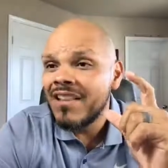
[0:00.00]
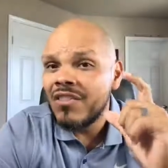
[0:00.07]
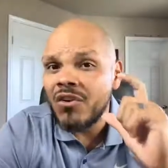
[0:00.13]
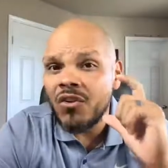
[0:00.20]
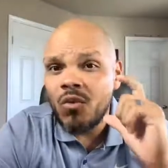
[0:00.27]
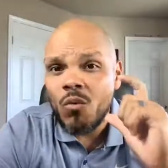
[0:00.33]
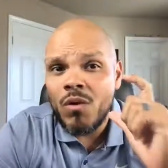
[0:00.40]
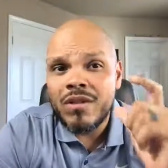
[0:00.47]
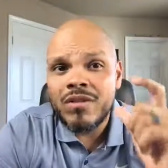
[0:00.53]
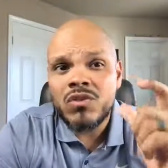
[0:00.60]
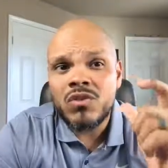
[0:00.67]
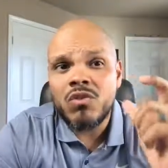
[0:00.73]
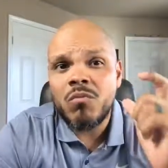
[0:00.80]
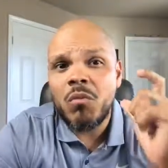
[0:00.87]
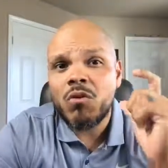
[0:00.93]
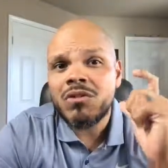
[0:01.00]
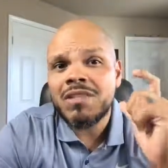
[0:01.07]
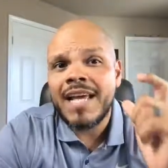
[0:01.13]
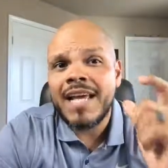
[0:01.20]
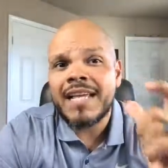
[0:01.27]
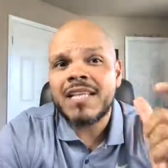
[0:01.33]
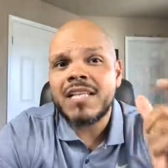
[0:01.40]
they're the ones who most
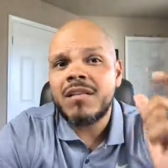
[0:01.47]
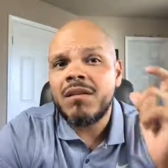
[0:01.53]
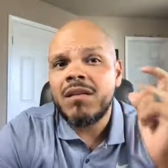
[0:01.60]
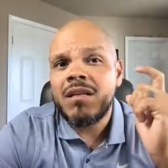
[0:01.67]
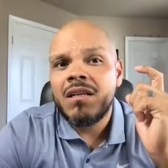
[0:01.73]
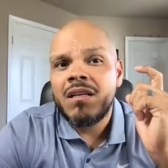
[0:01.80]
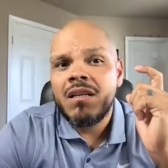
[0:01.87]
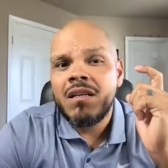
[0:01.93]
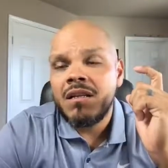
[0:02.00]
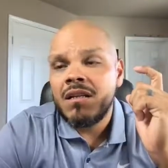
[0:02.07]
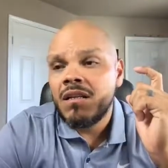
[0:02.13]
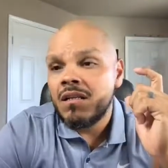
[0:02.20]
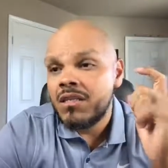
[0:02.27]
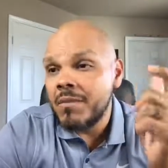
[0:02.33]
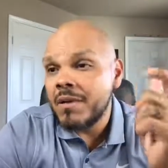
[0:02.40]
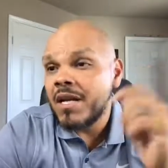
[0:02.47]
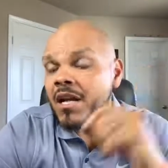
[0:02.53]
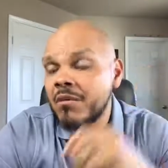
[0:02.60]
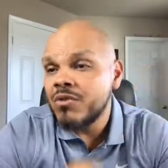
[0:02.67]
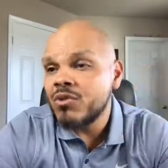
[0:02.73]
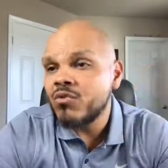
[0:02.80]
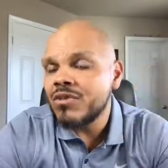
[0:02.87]
likely to
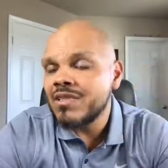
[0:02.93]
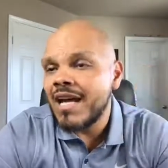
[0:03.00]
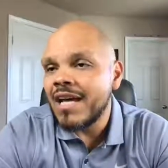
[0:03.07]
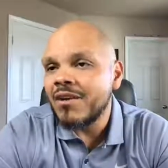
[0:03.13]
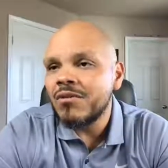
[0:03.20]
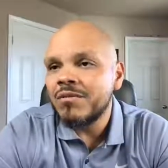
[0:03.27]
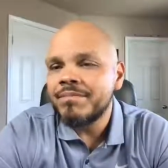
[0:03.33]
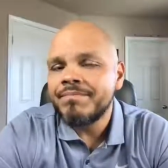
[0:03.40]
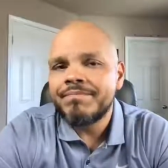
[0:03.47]
become suicidal.